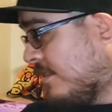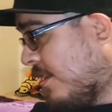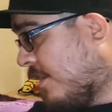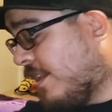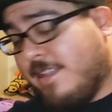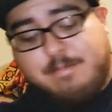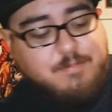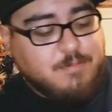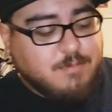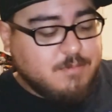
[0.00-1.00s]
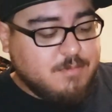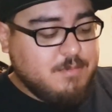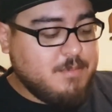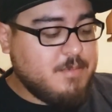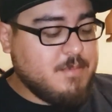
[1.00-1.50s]
Target.
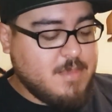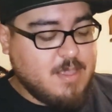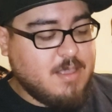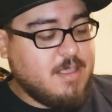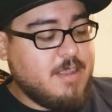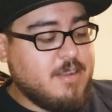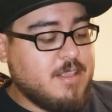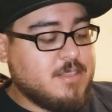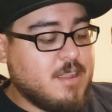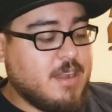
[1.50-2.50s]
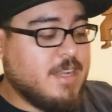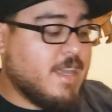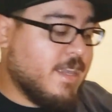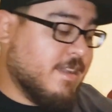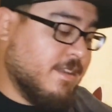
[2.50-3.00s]
There it is,
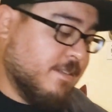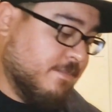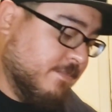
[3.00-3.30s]
Target.com.